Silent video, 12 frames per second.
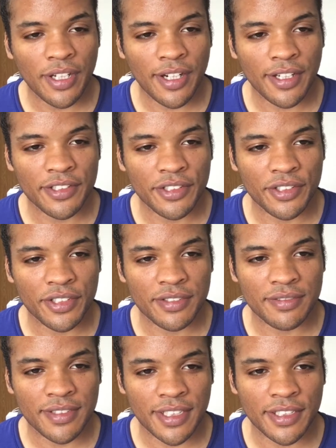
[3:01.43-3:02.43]
hard, you
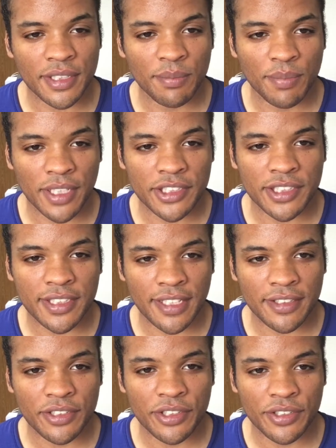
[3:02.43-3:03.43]
can get your budget
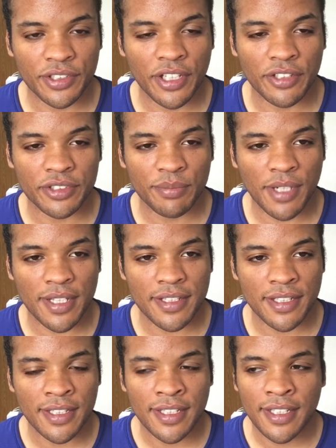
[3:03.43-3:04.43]
down to $200 a month.
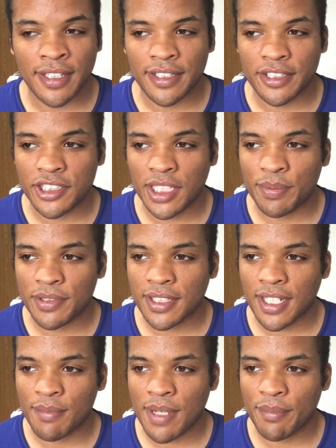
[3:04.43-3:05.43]
The cheapest I
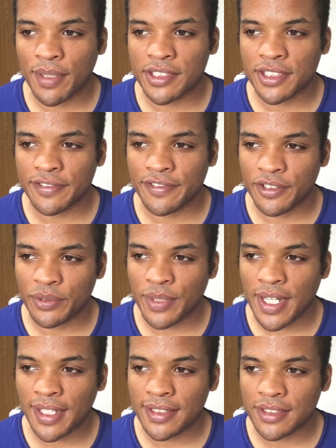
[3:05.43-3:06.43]
got my budget
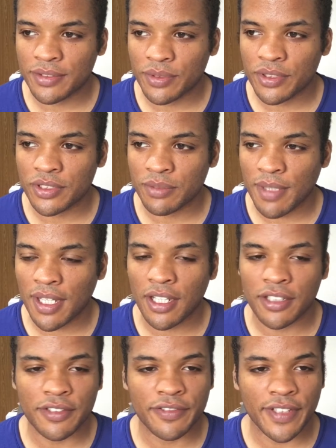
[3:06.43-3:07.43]
food-wise was about
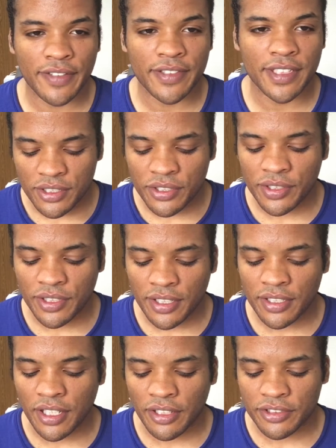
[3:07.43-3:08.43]
$150.
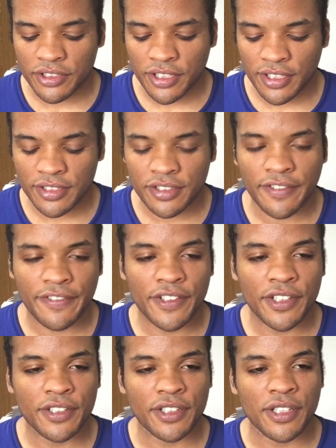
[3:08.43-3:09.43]
$200 is good. So
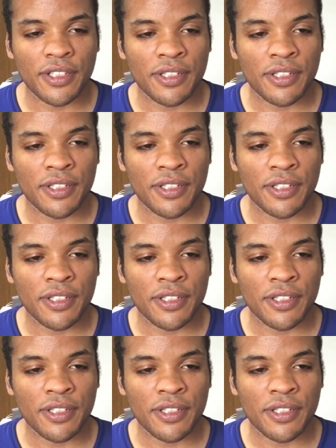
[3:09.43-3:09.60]
food.